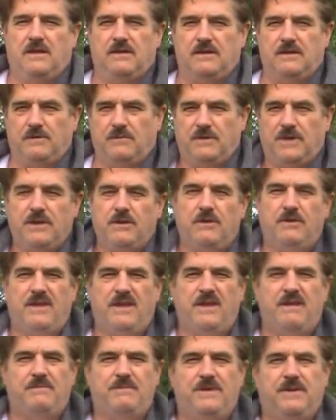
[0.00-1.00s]
Now when I go
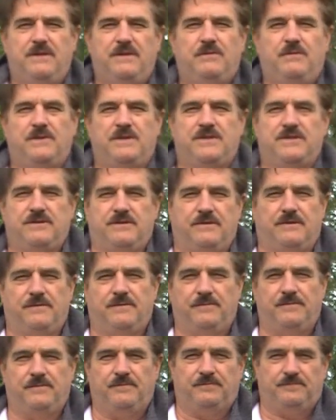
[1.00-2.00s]
camping in the winter,
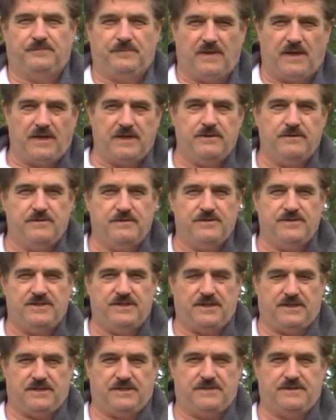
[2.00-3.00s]
I use
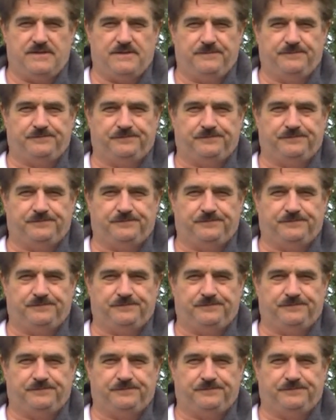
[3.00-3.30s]
this.